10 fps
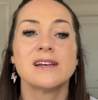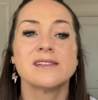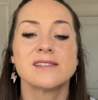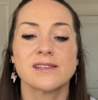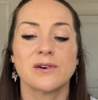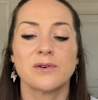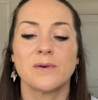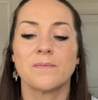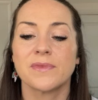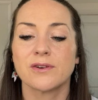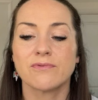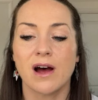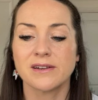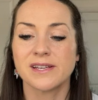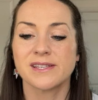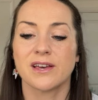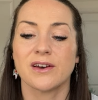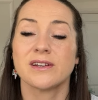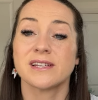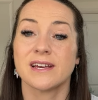So the Rani
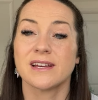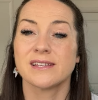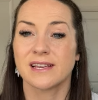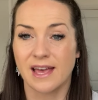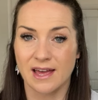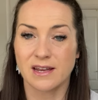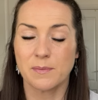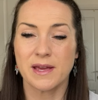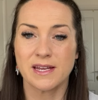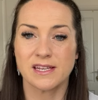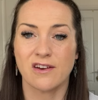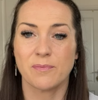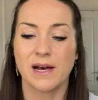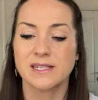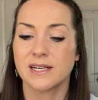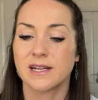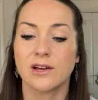skirt is again a P D F pattern.